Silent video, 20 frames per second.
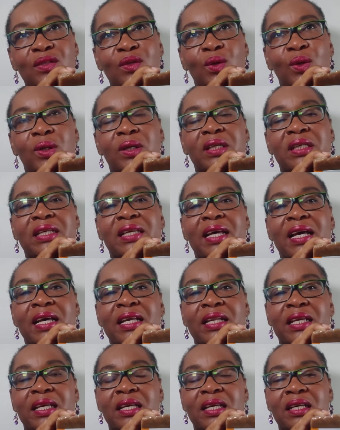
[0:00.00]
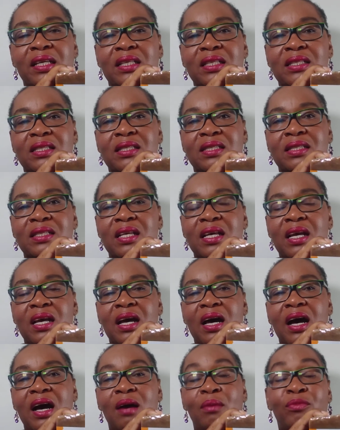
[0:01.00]
Organics,
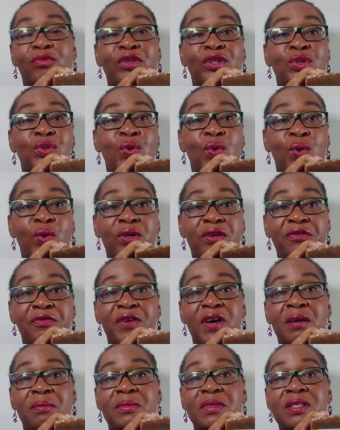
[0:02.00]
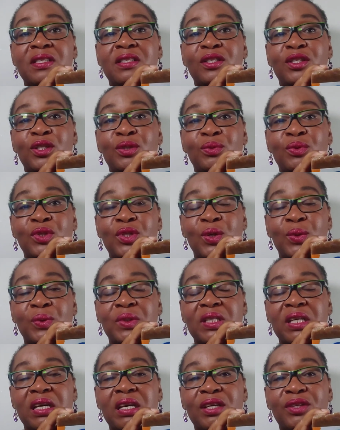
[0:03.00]
Victoria Pharmacy, downtown
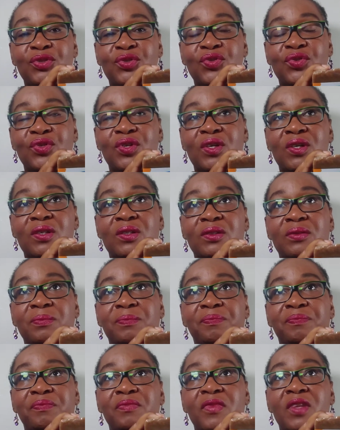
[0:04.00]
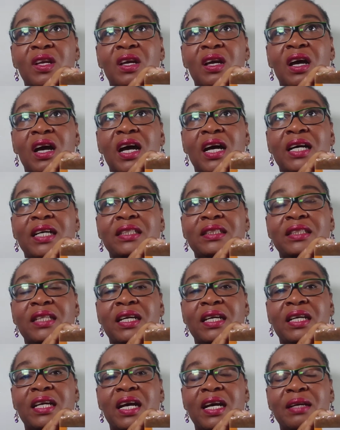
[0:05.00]
Kingston, and
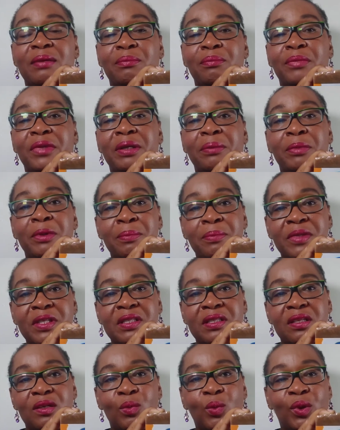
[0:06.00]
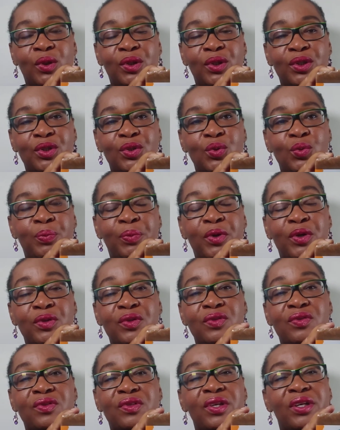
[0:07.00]
I may be missing one or two
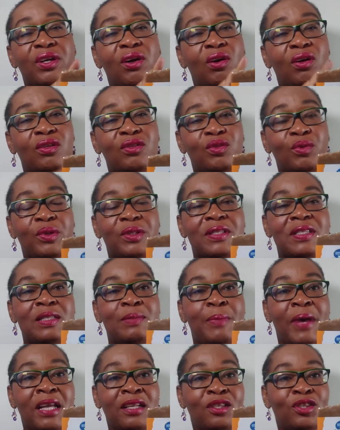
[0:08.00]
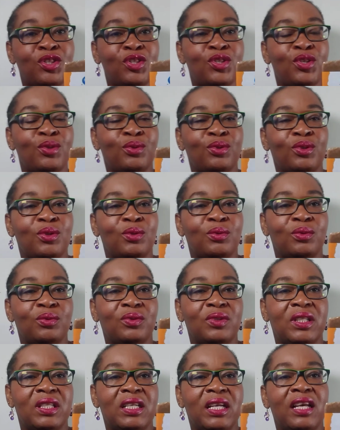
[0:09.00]
persons. They're also in Spanish Town now,
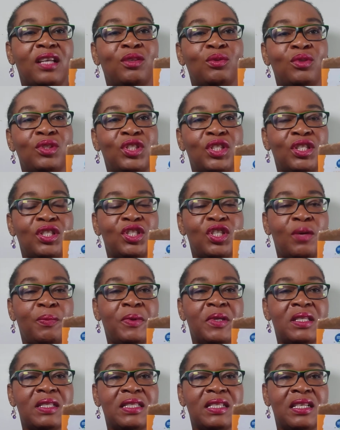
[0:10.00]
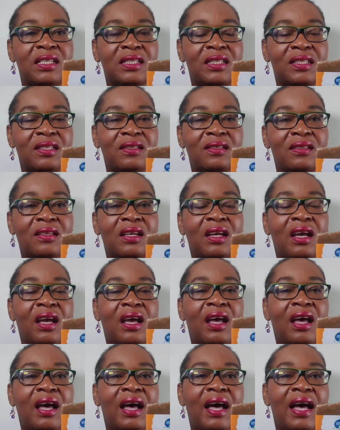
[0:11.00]
the LOJ Shopping Center,
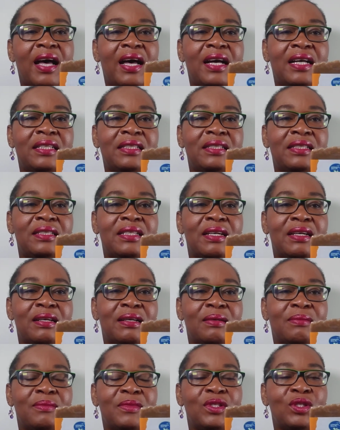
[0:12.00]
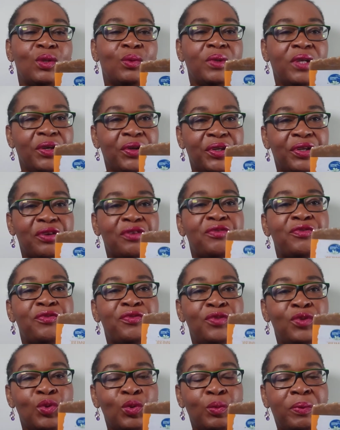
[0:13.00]
and so we're in a
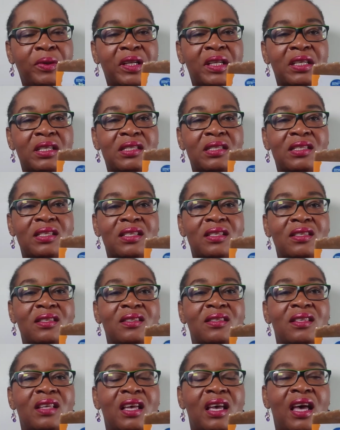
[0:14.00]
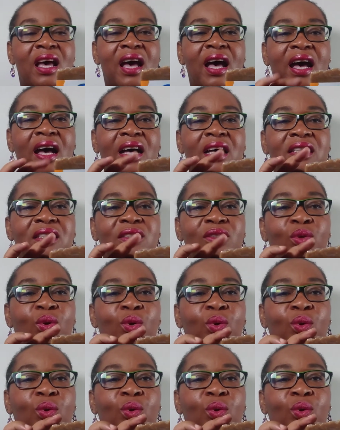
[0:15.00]
few places, and